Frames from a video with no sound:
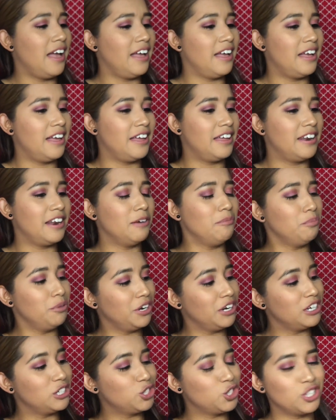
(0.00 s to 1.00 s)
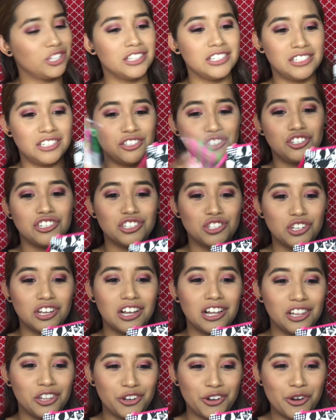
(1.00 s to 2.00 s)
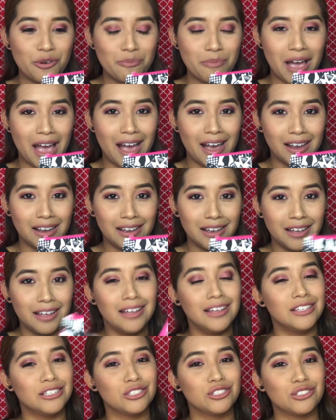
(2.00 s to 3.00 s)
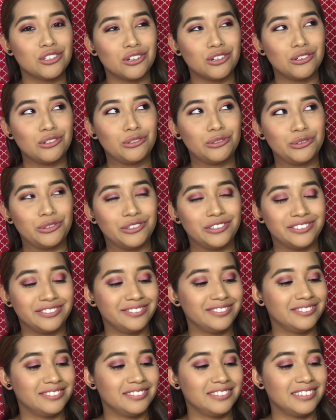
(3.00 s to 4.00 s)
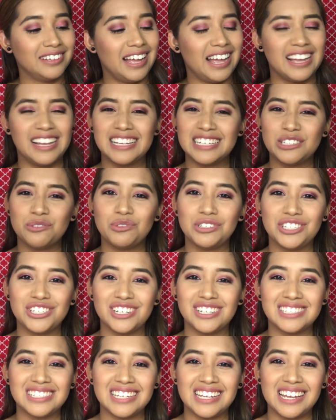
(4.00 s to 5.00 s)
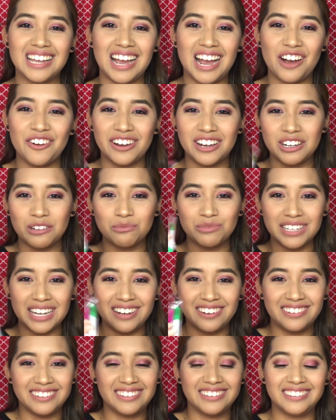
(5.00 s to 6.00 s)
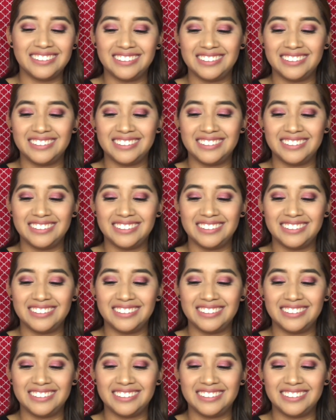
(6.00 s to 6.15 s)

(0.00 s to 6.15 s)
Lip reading: and I'm pretty sure this is just to color your bag. So I guess we shall see how it comes out.